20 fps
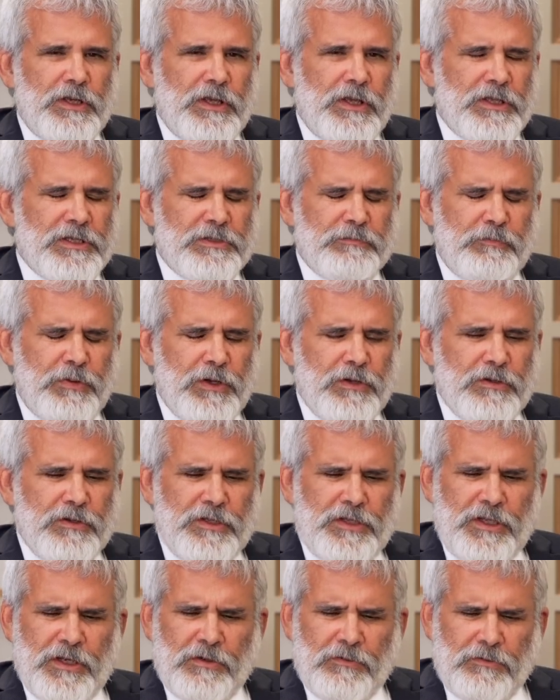as opposed,
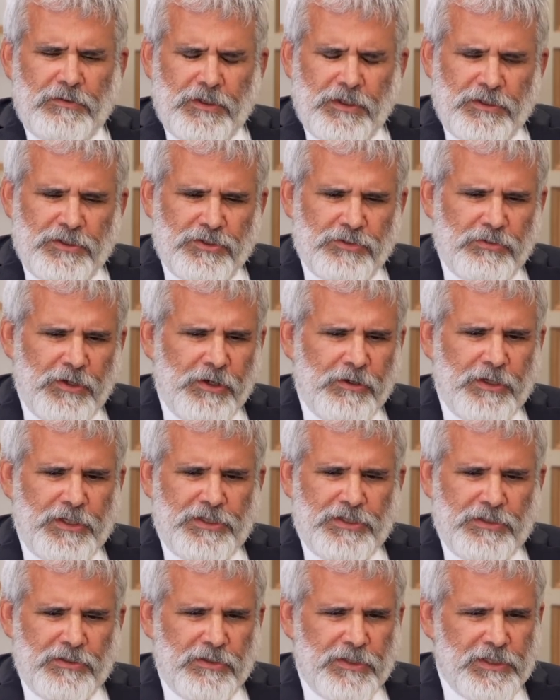you know, contrary
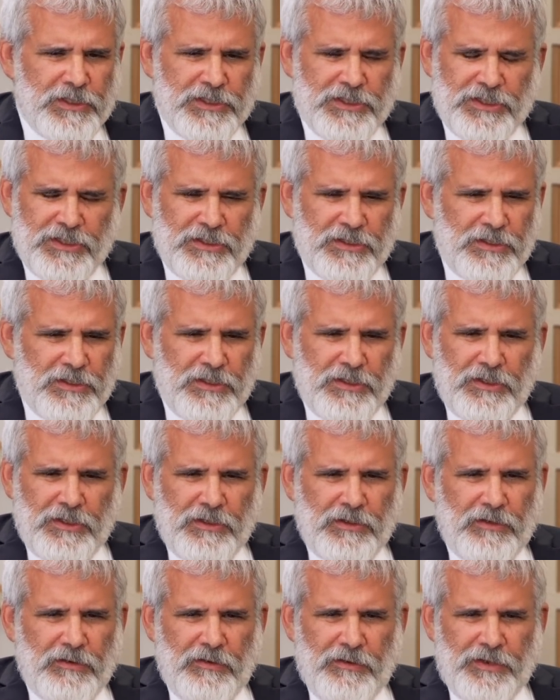to this
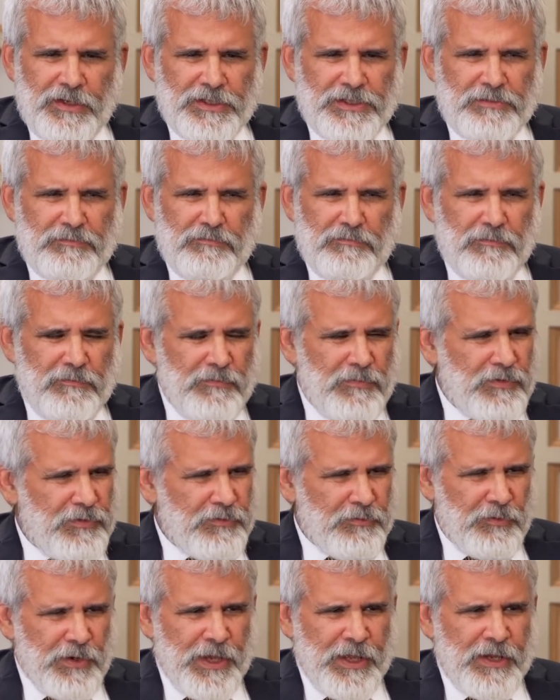this
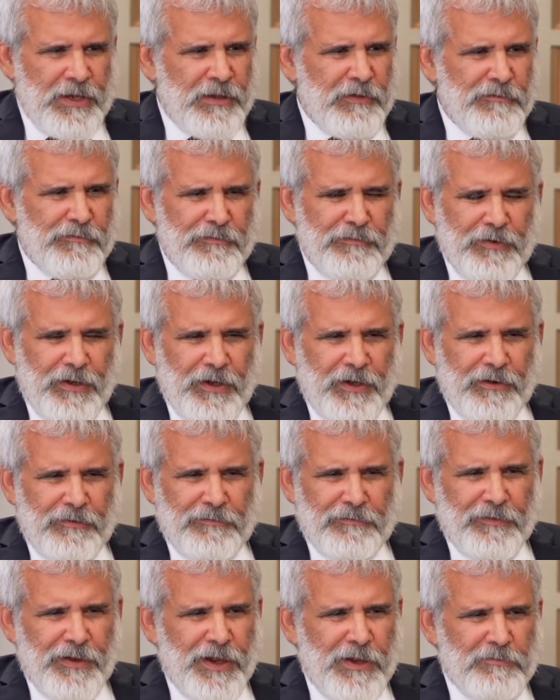thread of
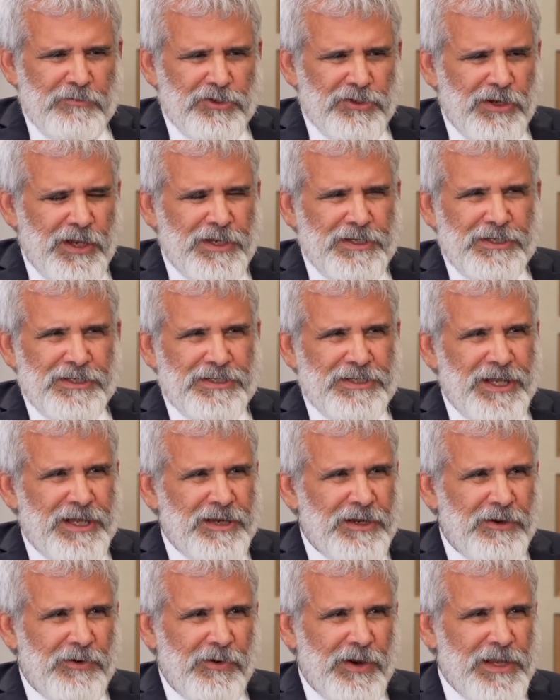of I'm trying to
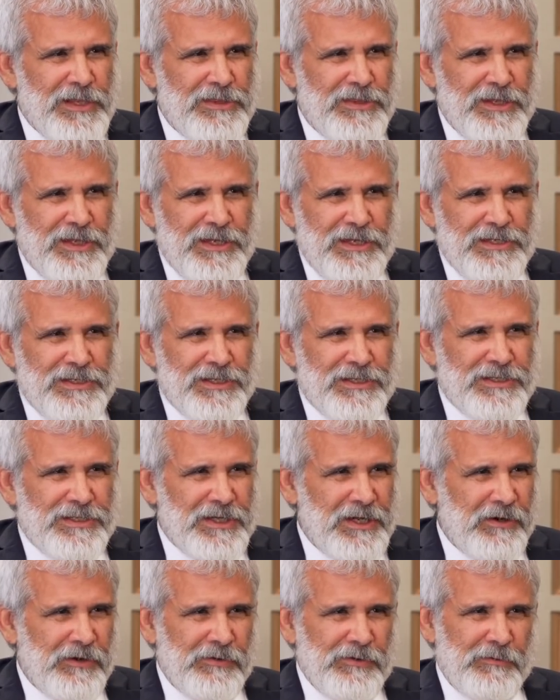denigrate these and
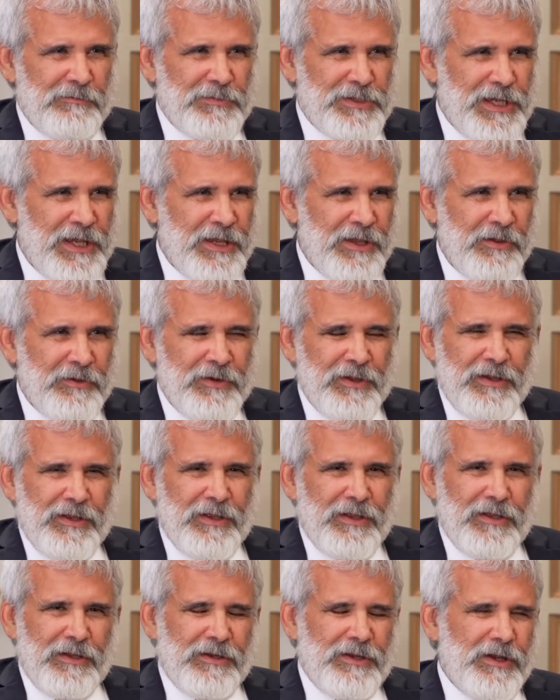tear them down,
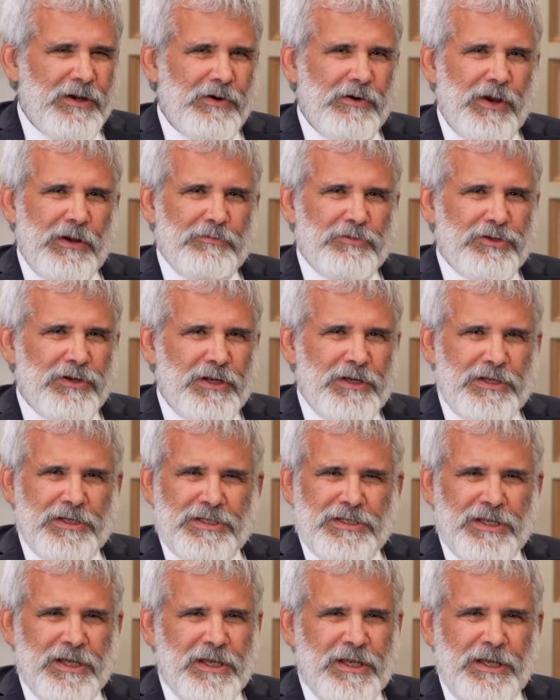no, I'm trying to
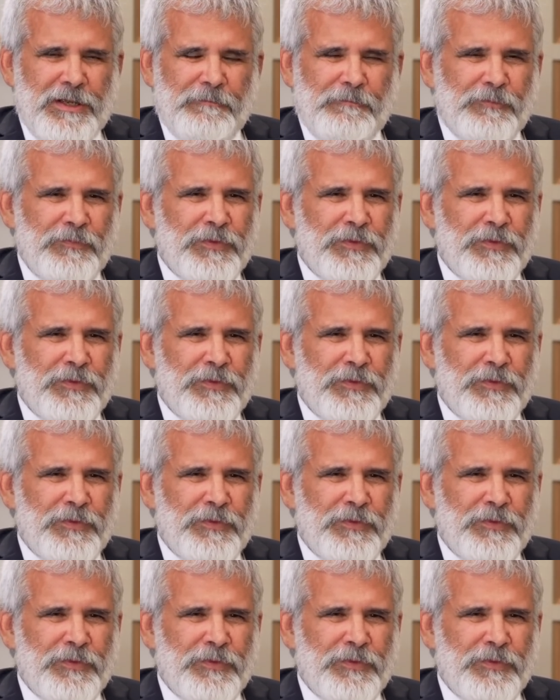say